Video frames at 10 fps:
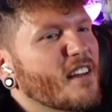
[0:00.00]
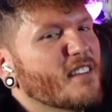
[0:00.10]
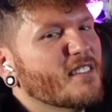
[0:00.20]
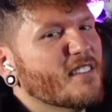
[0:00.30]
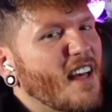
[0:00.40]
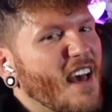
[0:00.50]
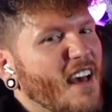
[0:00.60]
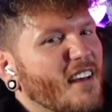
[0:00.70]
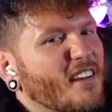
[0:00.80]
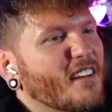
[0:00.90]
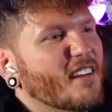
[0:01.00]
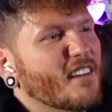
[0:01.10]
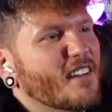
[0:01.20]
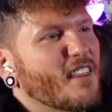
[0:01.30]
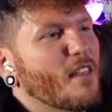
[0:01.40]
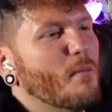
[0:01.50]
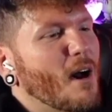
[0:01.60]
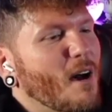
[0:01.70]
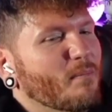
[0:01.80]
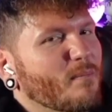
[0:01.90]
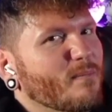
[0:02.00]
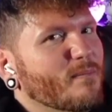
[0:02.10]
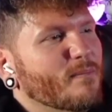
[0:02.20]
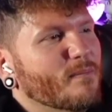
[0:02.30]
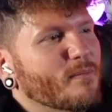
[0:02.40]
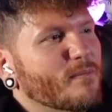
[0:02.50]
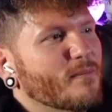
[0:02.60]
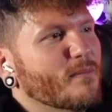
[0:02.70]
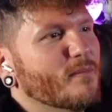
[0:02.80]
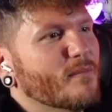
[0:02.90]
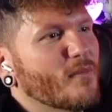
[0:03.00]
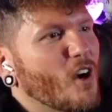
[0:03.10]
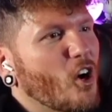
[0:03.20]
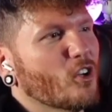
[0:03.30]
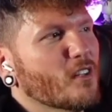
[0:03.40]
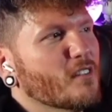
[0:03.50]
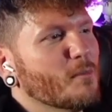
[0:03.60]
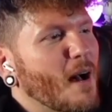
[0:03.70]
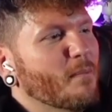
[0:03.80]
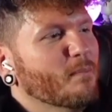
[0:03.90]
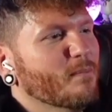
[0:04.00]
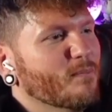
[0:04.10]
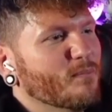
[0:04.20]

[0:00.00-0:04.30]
Is that the mom? Harley's mom?